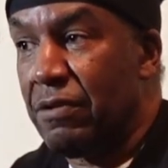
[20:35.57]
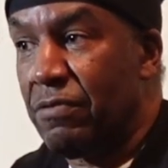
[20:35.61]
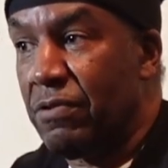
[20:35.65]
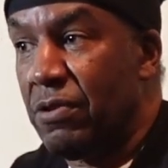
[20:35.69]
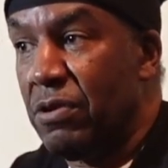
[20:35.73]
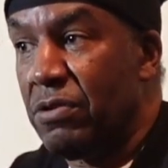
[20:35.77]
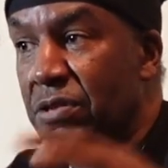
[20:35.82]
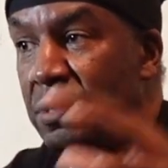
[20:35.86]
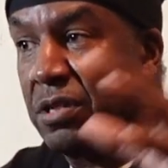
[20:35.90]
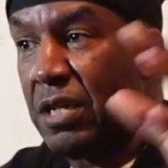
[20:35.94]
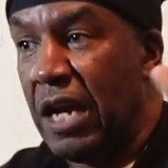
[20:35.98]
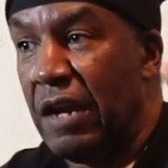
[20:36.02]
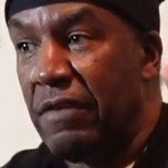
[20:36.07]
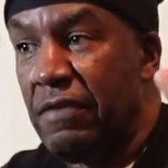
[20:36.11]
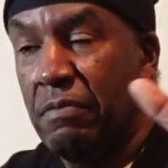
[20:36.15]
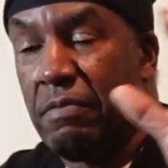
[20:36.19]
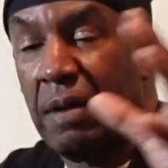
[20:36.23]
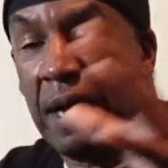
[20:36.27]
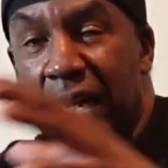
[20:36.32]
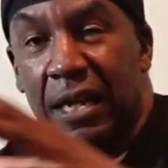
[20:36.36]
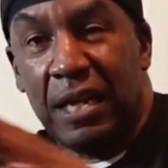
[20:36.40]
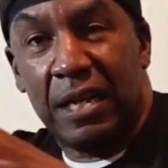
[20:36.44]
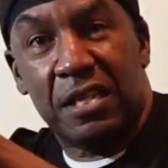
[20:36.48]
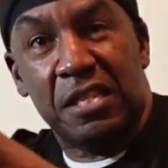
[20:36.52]
grow so
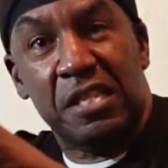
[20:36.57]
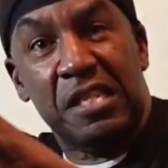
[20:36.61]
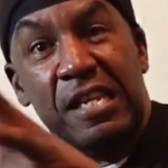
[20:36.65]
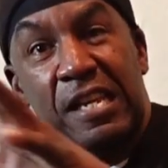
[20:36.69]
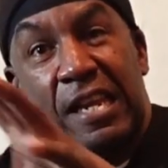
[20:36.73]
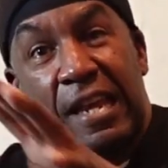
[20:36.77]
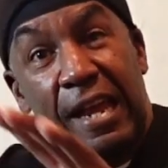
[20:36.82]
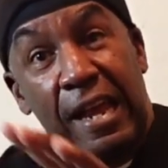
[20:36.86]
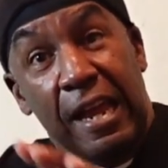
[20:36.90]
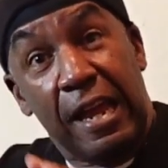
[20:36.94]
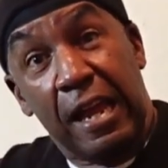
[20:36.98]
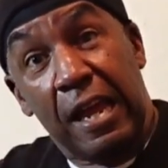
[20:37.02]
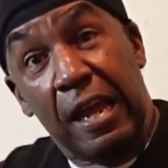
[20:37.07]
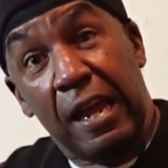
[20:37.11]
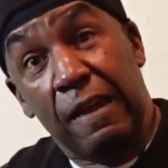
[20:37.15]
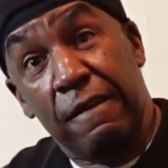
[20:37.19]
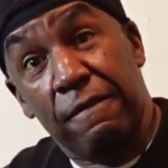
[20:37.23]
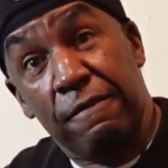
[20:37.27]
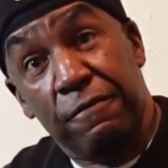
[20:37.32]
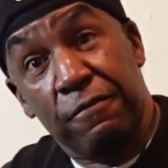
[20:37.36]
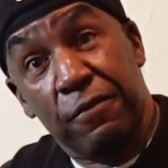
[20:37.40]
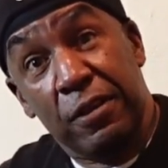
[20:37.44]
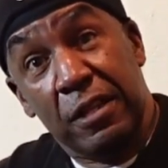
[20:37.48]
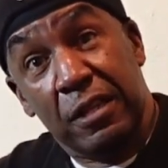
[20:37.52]
everybody can see
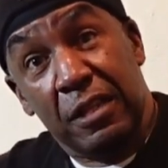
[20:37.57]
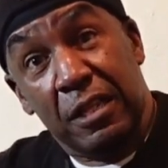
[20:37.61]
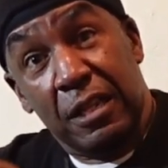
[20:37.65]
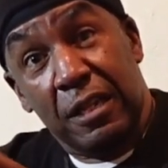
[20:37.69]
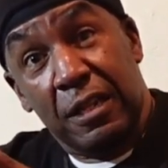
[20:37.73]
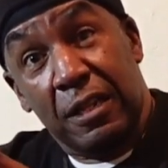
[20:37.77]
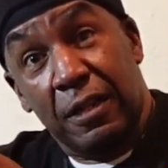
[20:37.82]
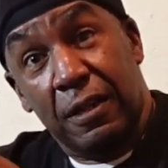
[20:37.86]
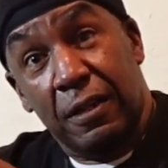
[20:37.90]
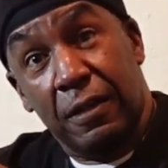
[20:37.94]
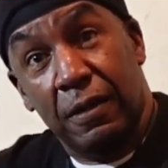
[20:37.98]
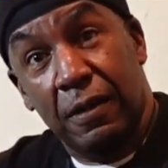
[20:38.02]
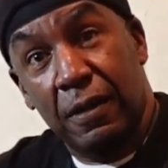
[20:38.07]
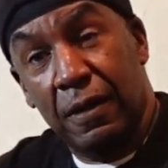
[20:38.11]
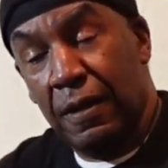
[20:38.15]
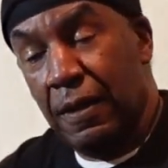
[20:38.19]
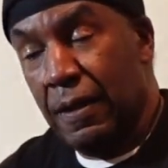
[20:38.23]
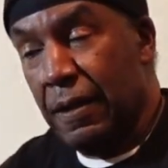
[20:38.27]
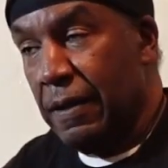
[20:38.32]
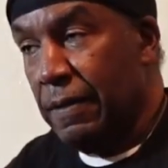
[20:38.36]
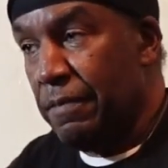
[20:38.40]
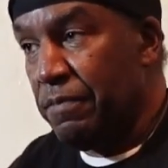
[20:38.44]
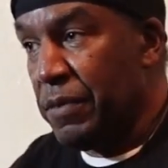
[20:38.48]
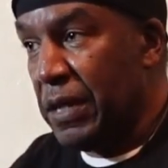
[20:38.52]
everything.
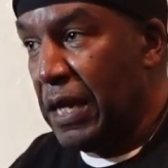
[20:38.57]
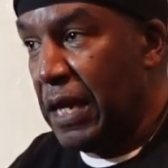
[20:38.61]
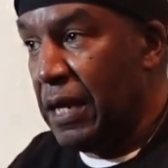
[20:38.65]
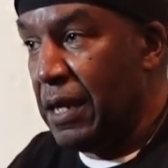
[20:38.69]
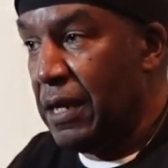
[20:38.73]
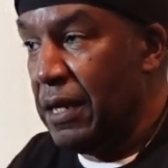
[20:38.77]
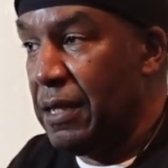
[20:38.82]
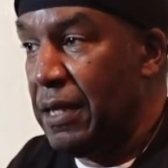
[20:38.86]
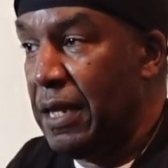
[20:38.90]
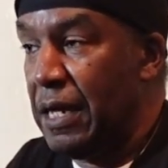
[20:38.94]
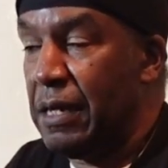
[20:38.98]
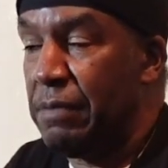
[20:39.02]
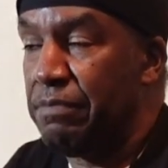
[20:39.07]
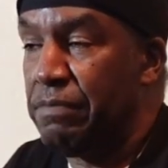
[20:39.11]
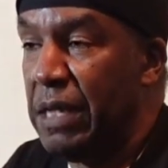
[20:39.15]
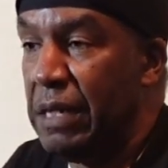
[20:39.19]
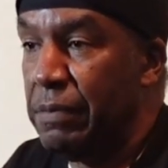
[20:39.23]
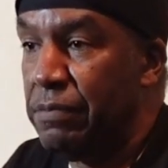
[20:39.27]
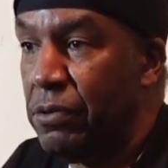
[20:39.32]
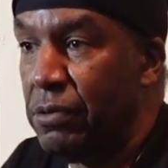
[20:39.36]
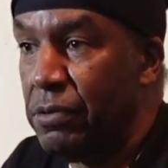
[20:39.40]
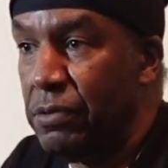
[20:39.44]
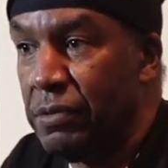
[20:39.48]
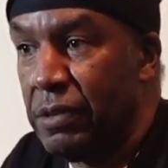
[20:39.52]
And a lot of
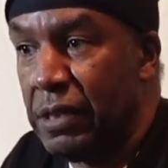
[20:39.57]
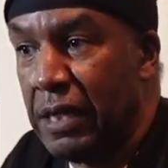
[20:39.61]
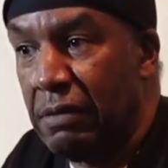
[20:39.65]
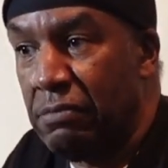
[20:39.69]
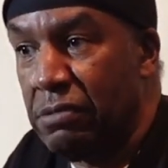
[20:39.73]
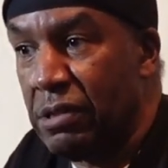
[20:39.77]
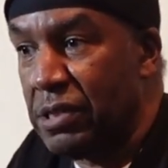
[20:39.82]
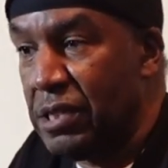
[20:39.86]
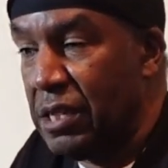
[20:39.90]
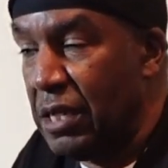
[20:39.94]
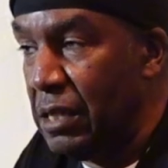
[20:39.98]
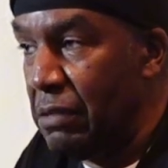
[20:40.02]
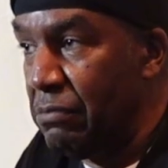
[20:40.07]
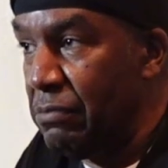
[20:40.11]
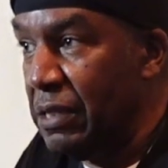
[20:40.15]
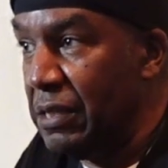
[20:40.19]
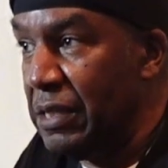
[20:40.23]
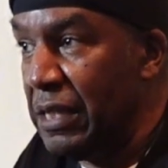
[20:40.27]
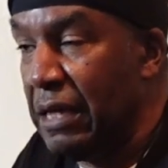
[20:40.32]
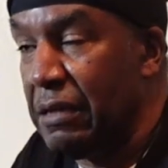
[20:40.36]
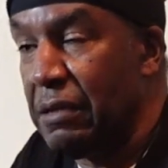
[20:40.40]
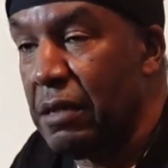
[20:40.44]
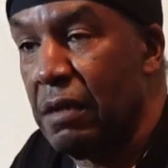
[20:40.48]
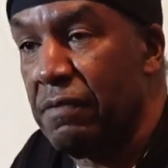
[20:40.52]
people, they were telling me
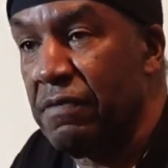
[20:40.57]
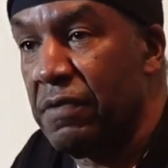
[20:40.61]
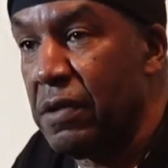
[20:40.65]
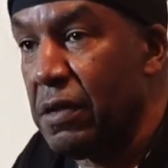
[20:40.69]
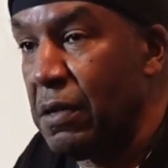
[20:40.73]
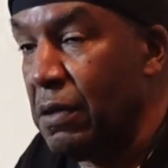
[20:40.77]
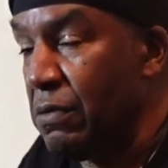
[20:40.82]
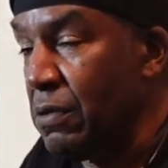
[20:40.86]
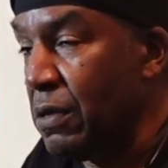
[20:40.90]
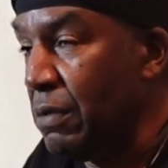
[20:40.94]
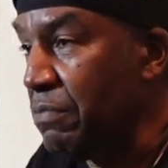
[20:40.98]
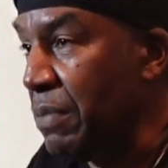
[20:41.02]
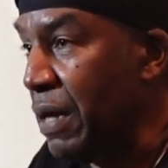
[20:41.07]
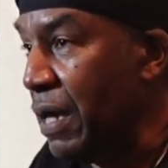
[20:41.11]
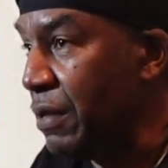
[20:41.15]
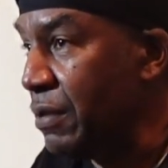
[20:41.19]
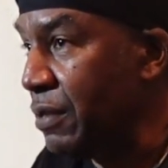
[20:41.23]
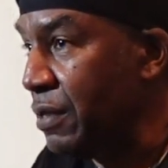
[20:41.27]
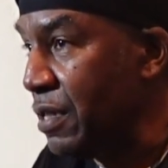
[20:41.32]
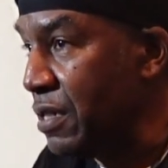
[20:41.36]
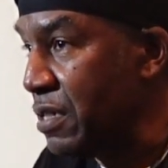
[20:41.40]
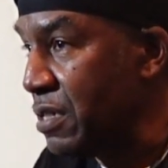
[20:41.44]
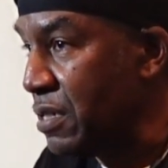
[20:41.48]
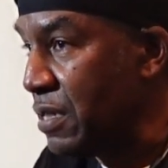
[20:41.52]
they never known about
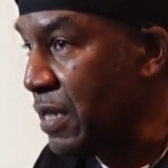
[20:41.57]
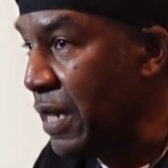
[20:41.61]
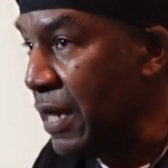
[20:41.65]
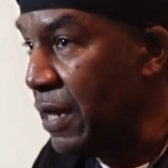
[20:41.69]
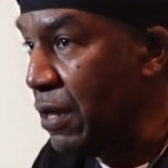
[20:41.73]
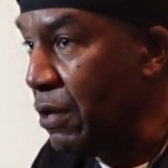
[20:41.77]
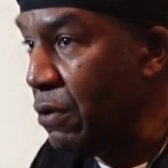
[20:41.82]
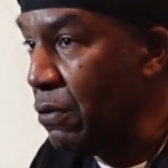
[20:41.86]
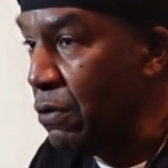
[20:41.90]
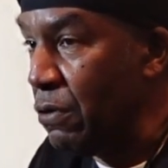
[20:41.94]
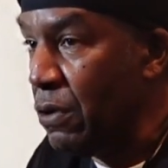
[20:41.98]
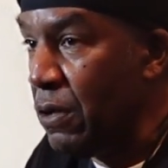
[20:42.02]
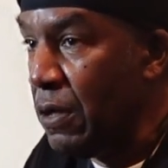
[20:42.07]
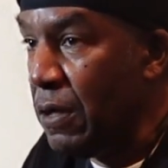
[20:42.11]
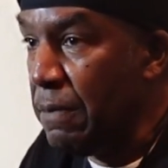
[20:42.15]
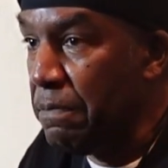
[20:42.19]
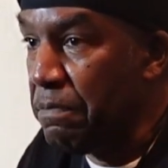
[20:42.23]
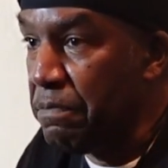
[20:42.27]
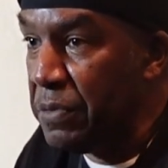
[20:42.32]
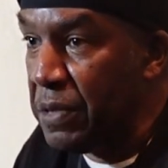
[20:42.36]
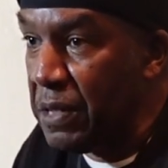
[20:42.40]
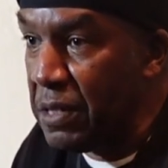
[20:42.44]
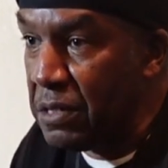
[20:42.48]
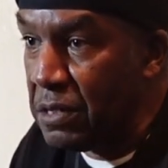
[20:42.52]
this style,
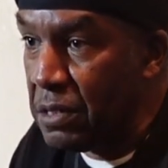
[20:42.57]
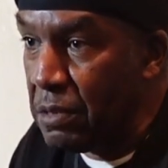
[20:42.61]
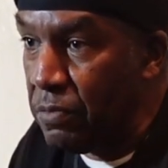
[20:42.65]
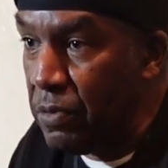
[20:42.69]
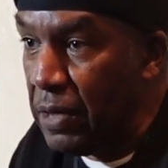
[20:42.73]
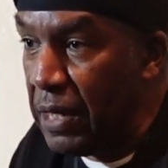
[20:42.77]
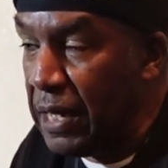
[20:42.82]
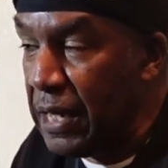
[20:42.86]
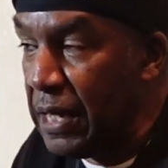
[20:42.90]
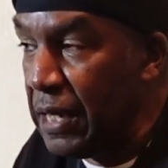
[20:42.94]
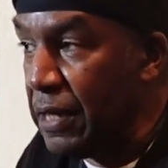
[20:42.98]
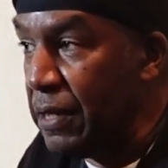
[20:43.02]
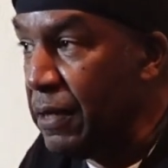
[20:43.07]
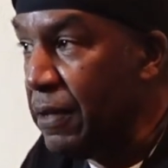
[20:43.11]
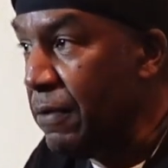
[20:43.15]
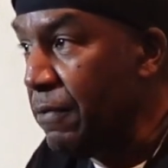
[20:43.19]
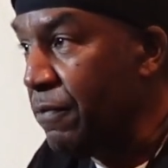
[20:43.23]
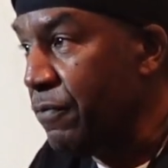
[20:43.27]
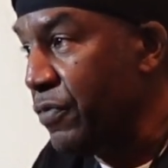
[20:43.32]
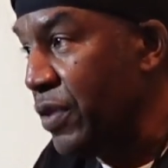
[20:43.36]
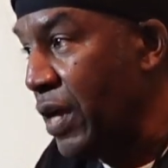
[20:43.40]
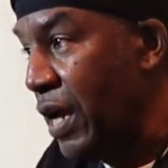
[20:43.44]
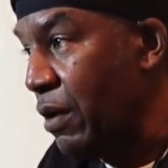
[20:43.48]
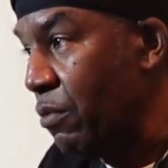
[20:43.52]
this way,
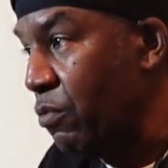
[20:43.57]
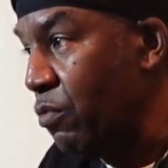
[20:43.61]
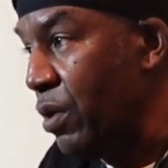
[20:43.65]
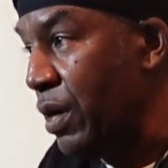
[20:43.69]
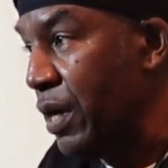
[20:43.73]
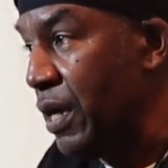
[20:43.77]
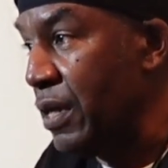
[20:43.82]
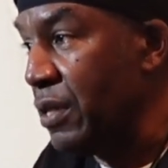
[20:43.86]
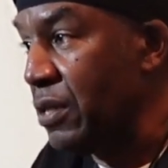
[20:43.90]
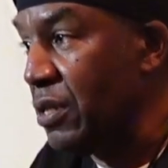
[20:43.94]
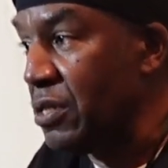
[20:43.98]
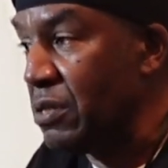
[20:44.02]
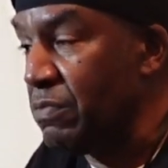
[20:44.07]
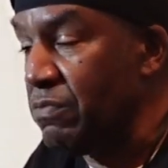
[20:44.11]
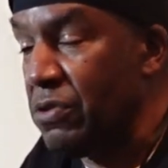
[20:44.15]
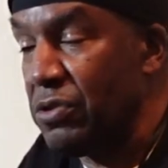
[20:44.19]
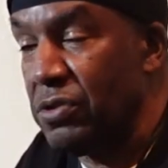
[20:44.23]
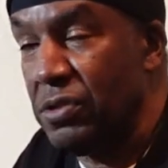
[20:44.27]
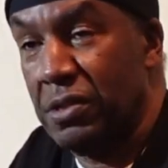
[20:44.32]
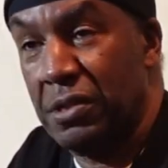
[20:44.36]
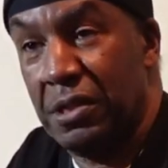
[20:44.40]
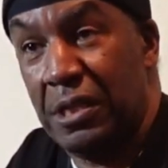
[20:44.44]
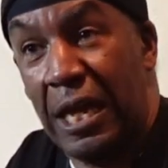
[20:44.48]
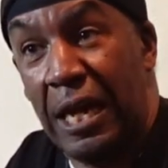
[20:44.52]
that way, this
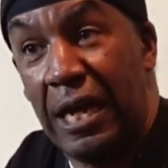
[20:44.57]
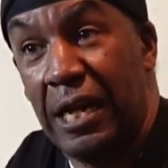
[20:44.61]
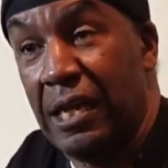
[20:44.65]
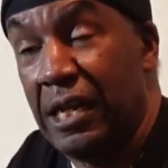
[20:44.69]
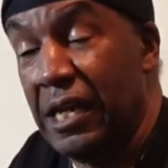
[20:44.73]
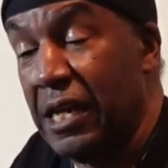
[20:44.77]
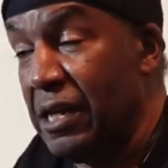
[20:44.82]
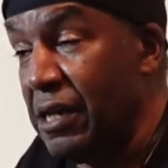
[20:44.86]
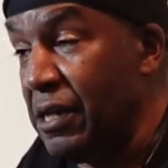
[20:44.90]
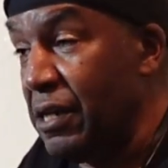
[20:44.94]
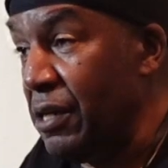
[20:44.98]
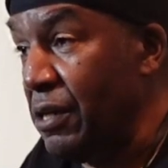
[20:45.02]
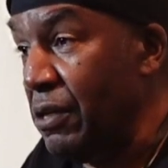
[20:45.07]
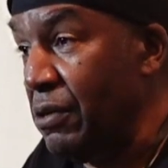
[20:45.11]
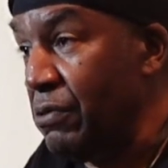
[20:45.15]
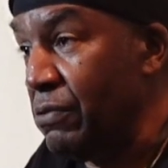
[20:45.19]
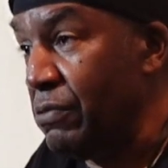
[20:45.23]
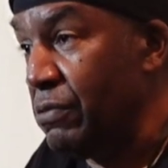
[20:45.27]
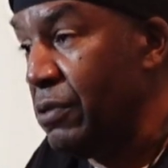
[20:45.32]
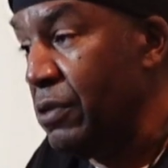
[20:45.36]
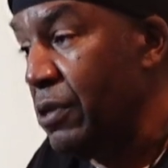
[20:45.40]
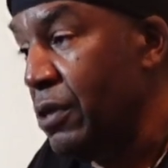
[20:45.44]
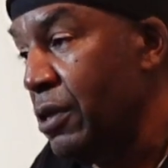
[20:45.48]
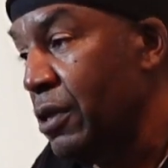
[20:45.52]
music. They didn't know.
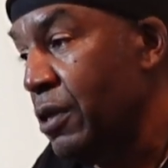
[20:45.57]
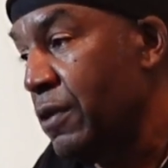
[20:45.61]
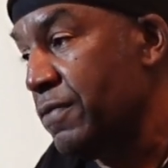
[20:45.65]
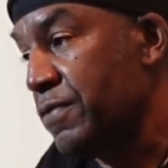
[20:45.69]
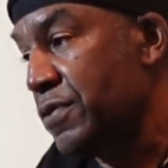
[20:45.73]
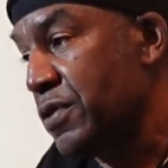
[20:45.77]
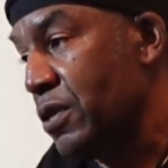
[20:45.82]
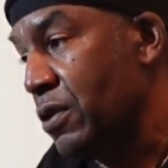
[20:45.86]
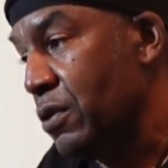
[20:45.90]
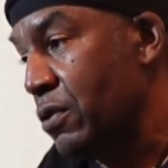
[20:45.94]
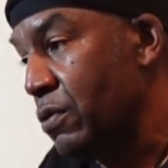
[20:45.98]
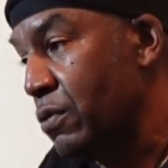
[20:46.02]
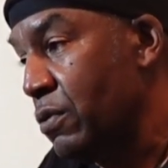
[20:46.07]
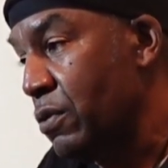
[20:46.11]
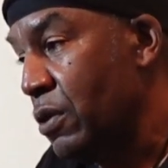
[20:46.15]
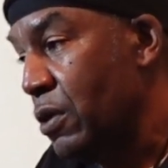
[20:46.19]
So